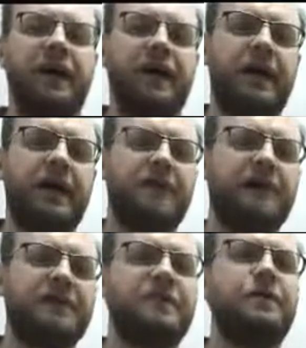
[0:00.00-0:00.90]

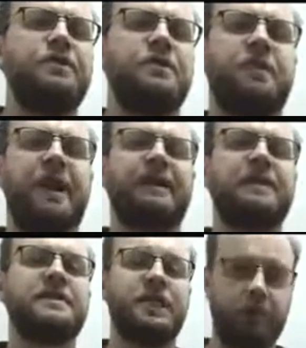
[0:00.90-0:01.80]
a series of bad
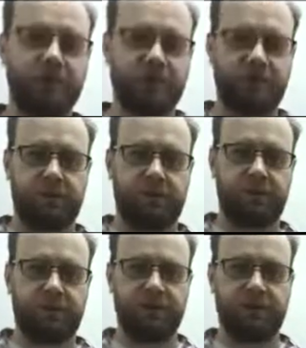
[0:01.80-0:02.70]
consequences for a
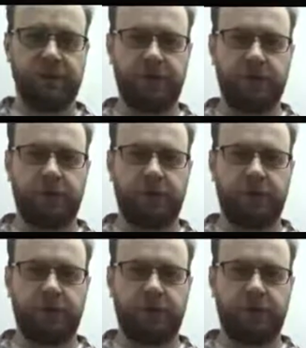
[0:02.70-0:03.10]
person.